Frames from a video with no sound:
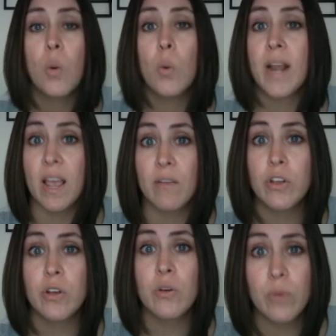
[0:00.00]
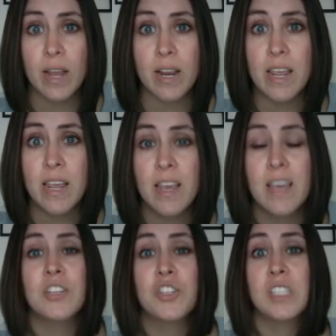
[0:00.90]
Whenever you're ready,
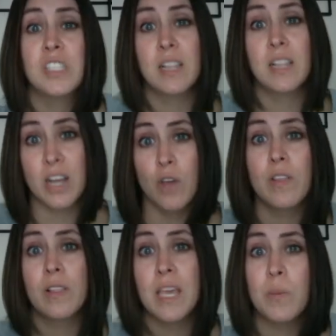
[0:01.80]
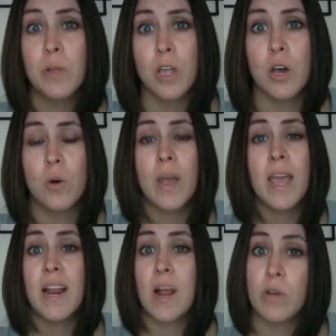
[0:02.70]
just click on the link below
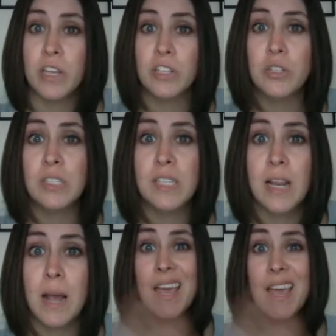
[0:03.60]
and I'll get you set up.